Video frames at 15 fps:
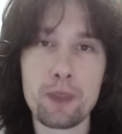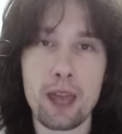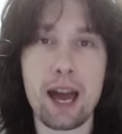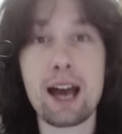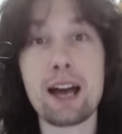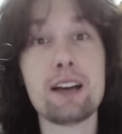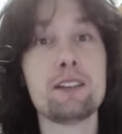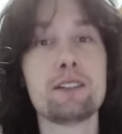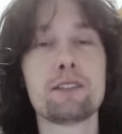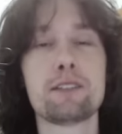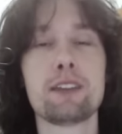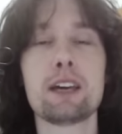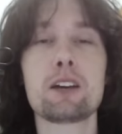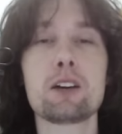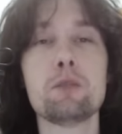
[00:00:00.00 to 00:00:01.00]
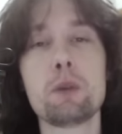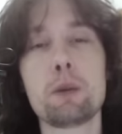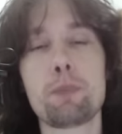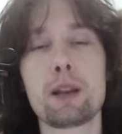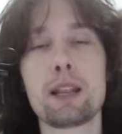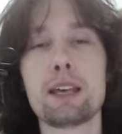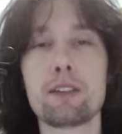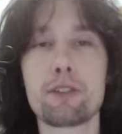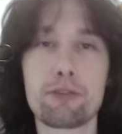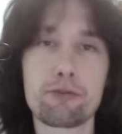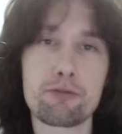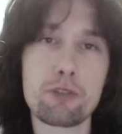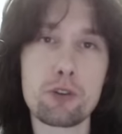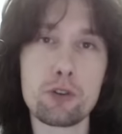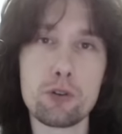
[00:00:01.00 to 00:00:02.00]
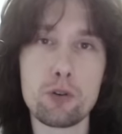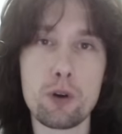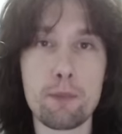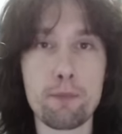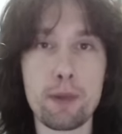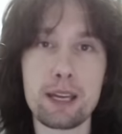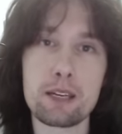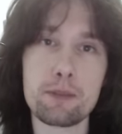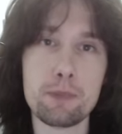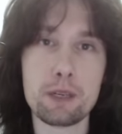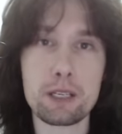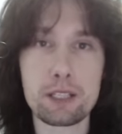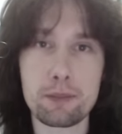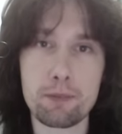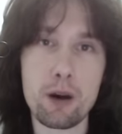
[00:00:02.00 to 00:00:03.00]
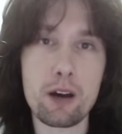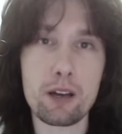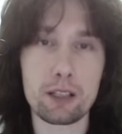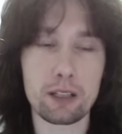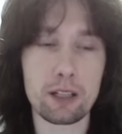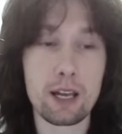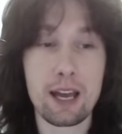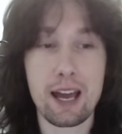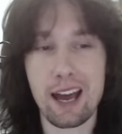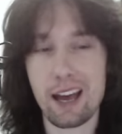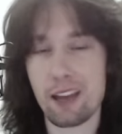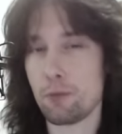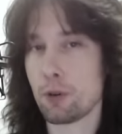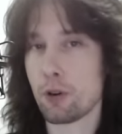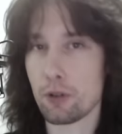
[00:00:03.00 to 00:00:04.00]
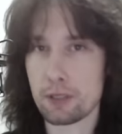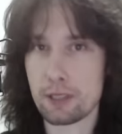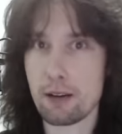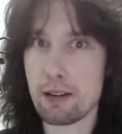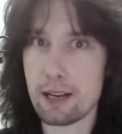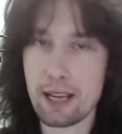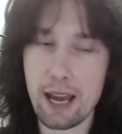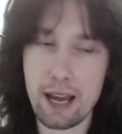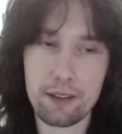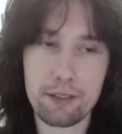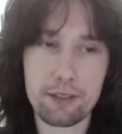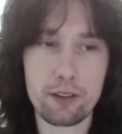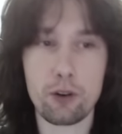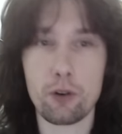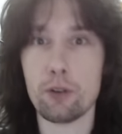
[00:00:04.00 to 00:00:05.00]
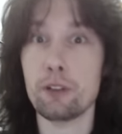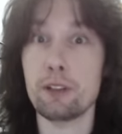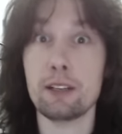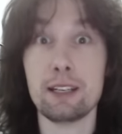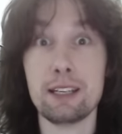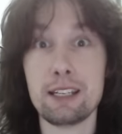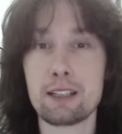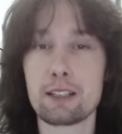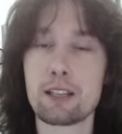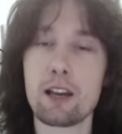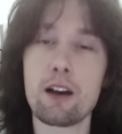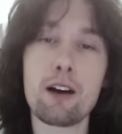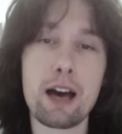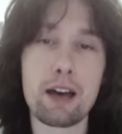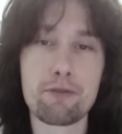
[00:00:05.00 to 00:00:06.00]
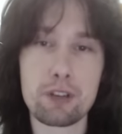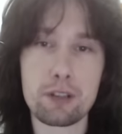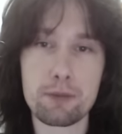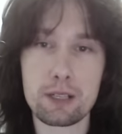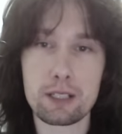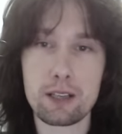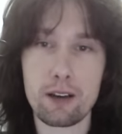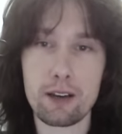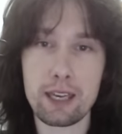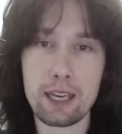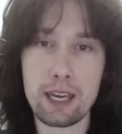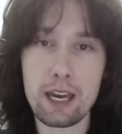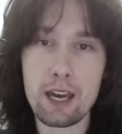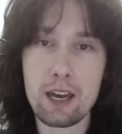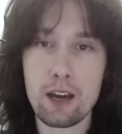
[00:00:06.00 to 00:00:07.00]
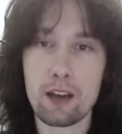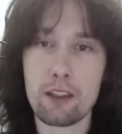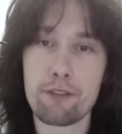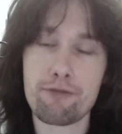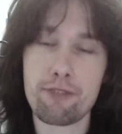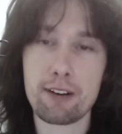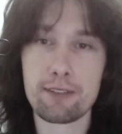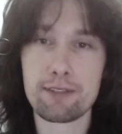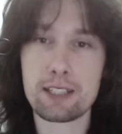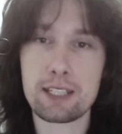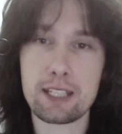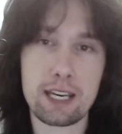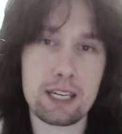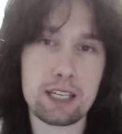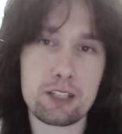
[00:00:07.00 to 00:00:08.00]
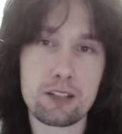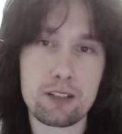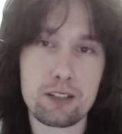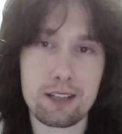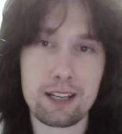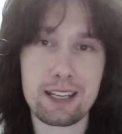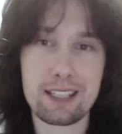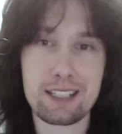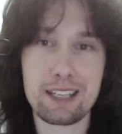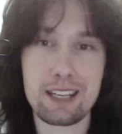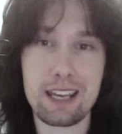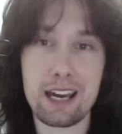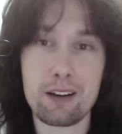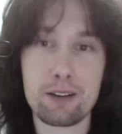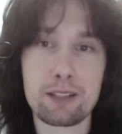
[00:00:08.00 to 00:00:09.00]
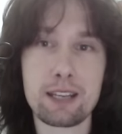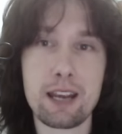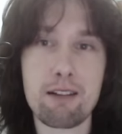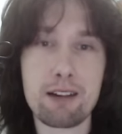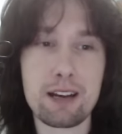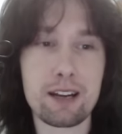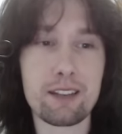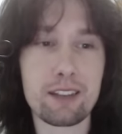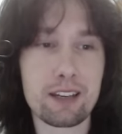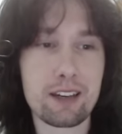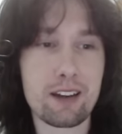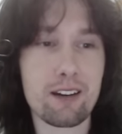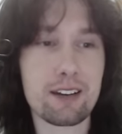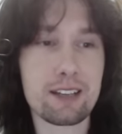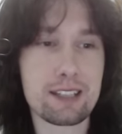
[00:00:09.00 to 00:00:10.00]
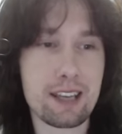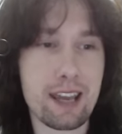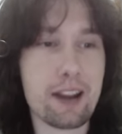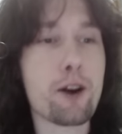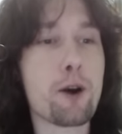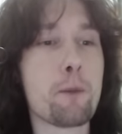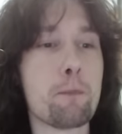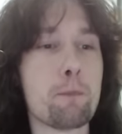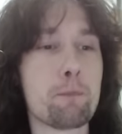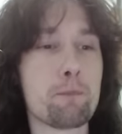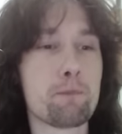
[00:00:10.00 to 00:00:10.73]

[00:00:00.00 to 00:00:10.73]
and they're going to be playing through Make Me Smile and we've got Terry Kath on lead guitar and rhythm guitar here at the front of stage. let's see how Terry and the guys get on.